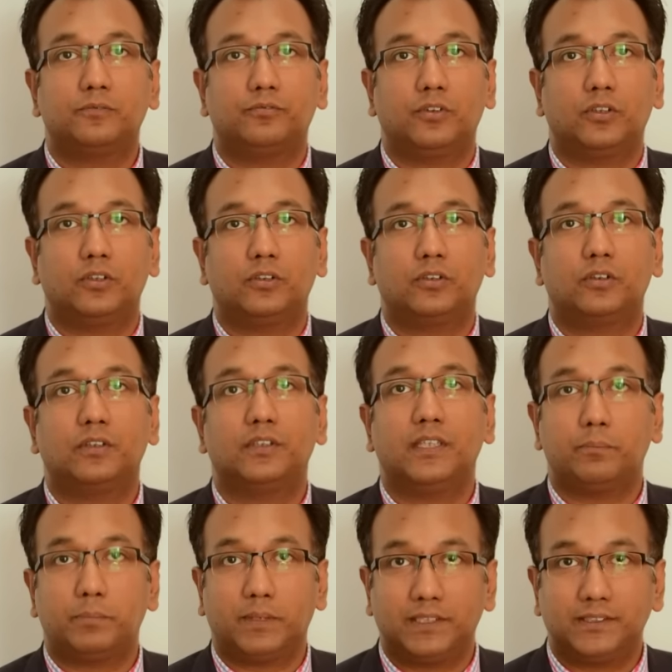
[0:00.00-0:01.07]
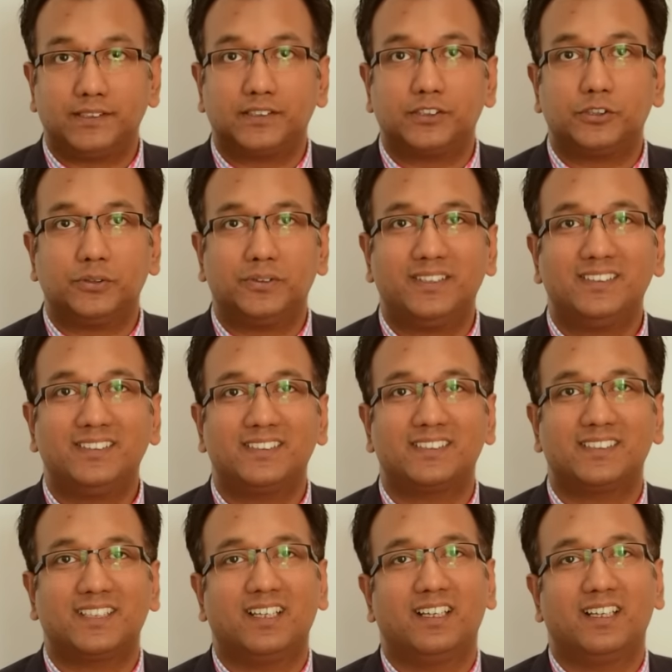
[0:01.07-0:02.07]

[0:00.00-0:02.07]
for Nepalese students.